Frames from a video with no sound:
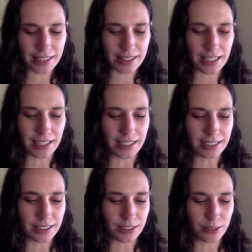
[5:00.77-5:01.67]
they are
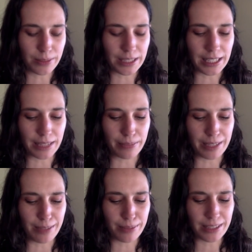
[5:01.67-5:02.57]
a little bit like
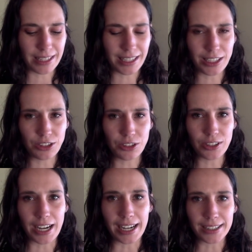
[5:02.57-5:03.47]
manipulating you
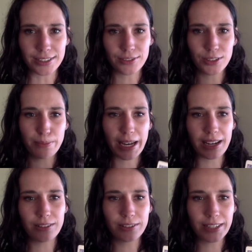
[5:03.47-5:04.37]
out of your
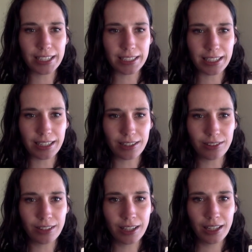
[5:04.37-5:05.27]
power right now.
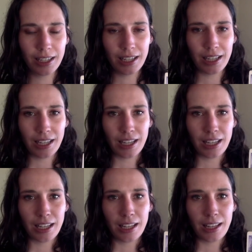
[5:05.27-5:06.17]

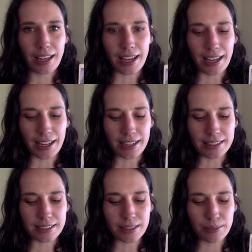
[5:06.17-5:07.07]
And
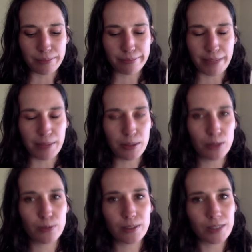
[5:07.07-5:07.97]
maybe
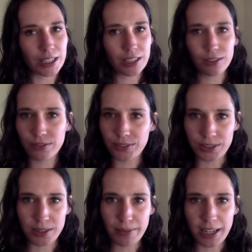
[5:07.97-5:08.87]
you've been really
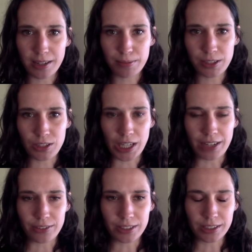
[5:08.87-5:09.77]
confused about it because you
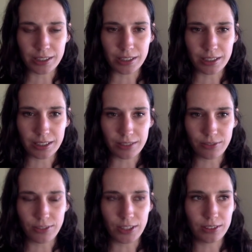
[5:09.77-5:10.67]
haven't
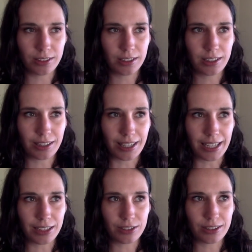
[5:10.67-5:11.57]
felt
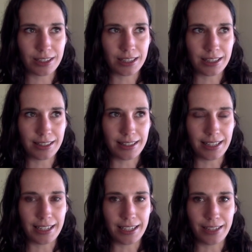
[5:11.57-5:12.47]
like
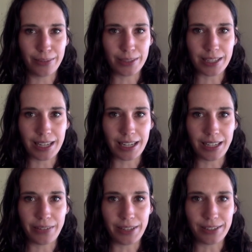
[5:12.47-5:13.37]
there was any
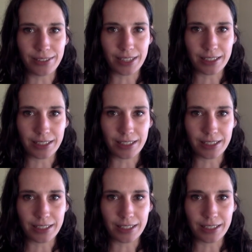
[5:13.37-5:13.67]
way of like